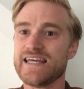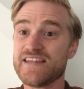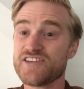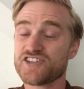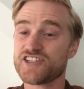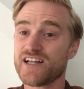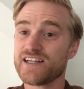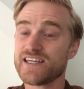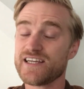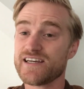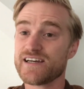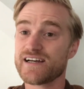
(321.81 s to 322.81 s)
in the
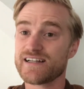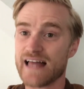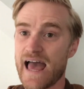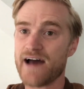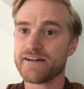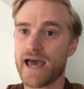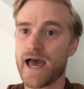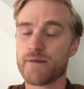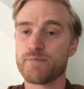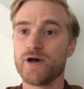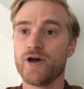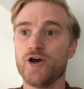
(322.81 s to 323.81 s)
Shelly Cloud app,